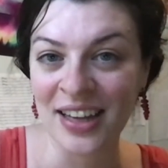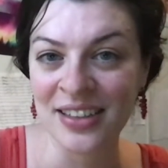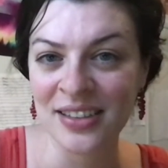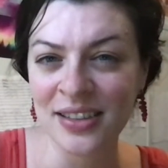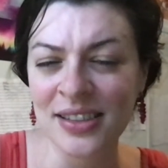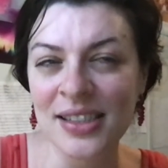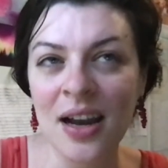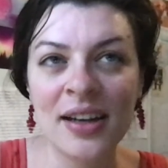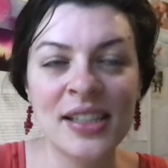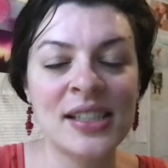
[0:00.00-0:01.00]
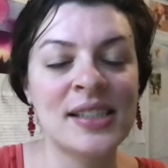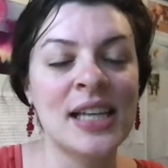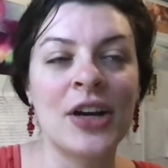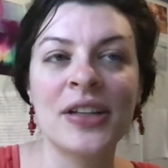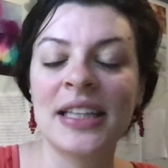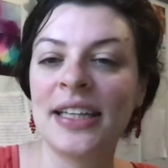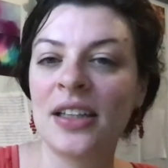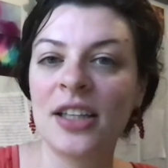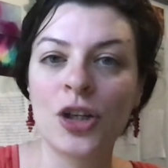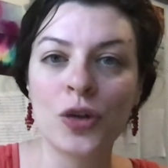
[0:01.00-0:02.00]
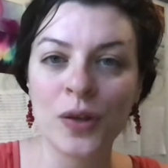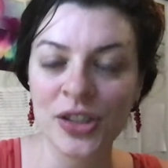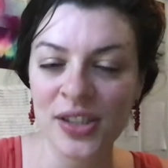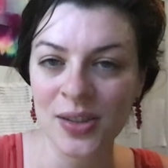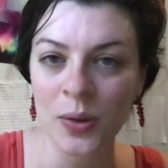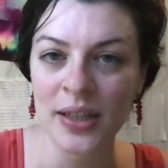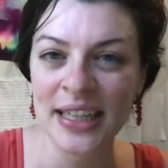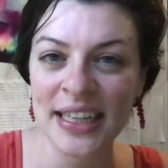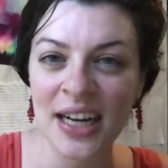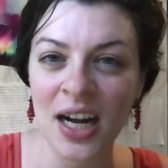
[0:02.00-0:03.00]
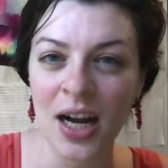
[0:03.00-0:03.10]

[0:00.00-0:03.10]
And it's not necessarily a literal story